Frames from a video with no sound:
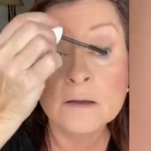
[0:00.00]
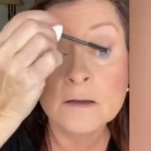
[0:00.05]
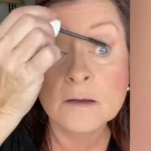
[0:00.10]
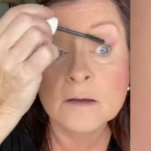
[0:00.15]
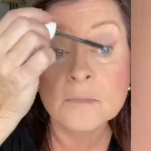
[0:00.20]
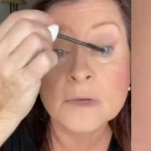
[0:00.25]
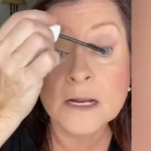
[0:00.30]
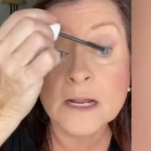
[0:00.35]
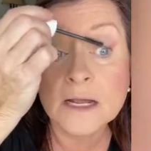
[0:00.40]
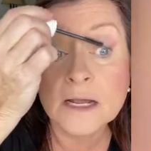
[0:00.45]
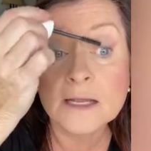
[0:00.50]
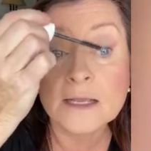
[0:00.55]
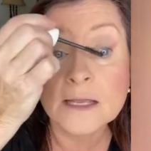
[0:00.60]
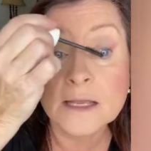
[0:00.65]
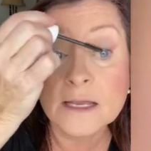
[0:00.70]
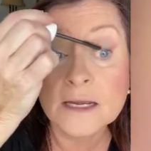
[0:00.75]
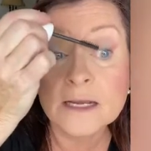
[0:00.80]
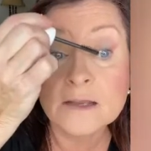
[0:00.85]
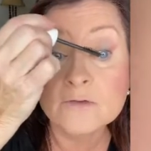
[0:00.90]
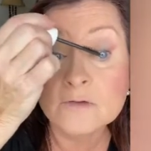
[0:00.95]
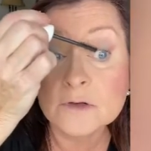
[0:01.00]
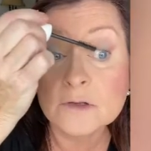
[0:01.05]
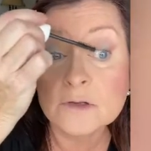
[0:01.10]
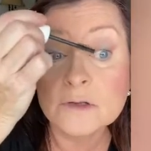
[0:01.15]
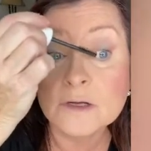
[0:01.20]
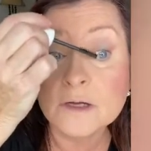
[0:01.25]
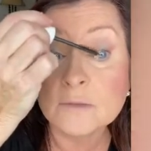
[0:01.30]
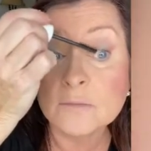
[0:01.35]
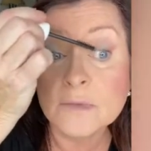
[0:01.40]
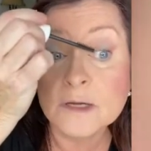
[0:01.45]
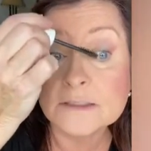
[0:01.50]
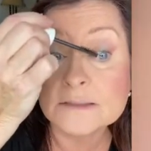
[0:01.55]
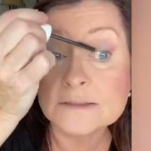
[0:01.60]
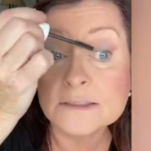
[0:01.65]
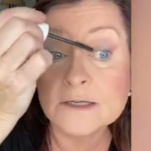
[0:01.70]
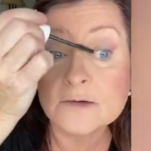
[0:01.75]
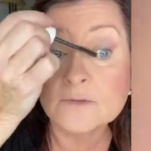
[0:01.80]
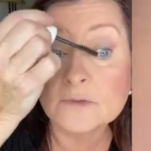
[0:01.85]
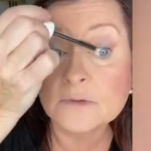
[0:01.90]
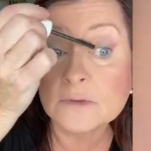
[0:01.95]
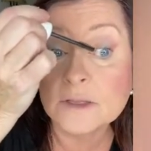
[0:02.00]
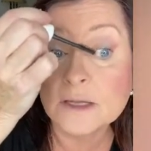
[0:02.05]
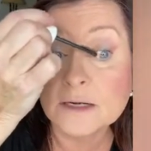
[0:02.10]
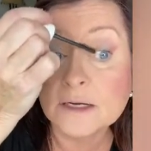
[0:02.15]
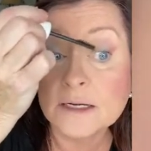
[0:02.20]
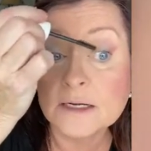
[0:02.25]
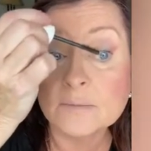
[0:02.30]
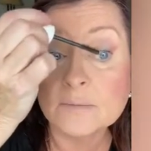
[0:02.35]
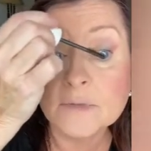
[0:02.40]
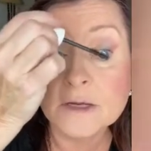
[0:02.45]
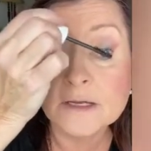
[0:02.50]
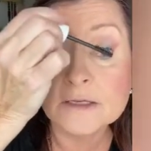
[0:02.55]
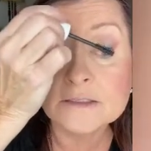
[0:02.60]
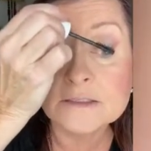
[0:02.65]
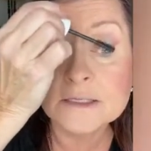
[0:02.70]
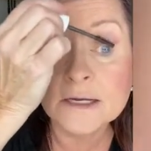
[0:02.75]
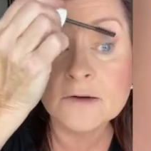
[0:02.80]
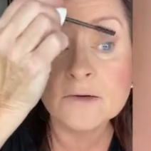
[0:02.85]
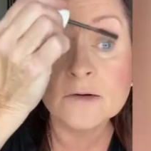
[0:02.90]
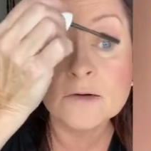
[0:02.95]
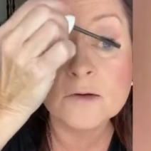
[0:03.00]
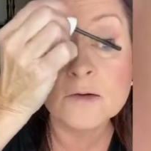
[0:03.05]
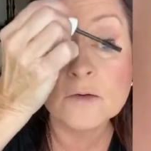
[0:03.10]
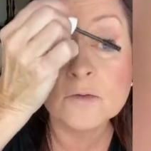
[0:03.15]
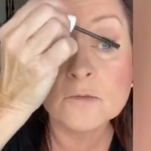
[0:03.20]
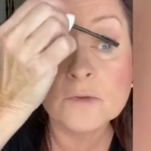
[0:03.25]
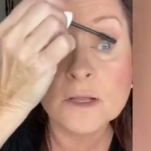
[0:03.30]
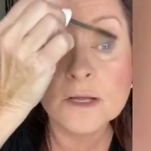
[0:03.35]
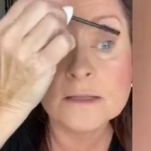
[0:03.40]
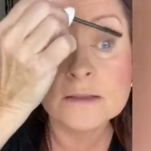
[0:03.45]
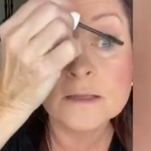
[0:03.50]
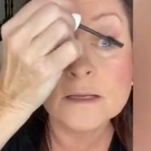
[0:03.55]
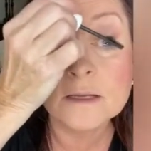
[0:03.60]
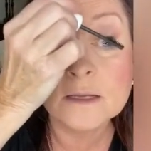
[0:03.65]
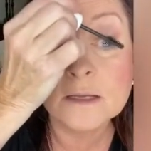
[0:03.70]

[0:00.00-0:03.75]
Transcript: But I can't even look at myself without any mascara on like that.